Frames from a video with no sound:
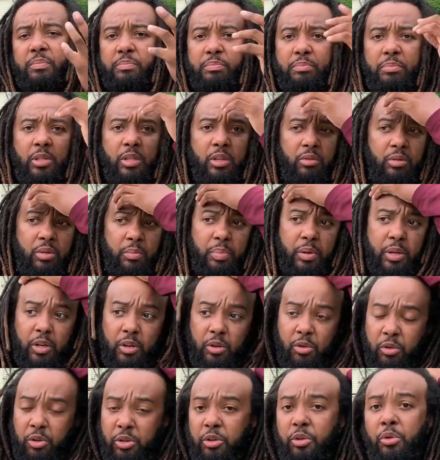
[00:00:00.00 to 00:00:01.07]
depending
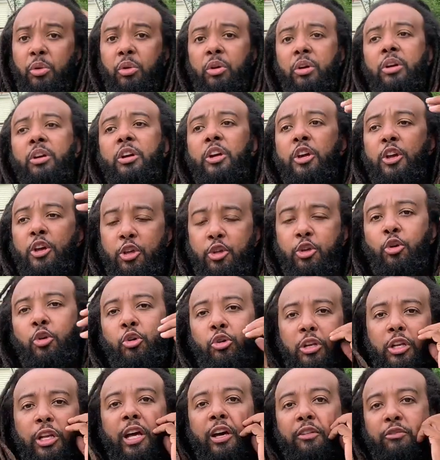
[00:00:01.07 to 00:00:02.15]
on your
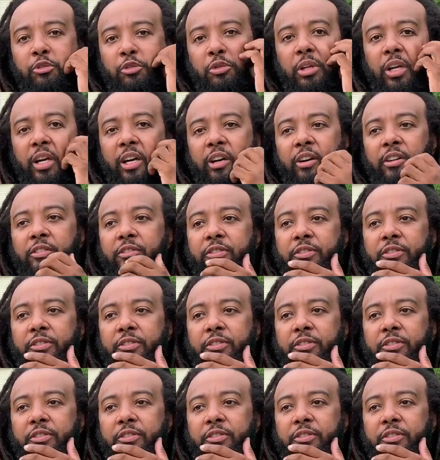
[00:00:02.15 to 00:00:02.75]
level of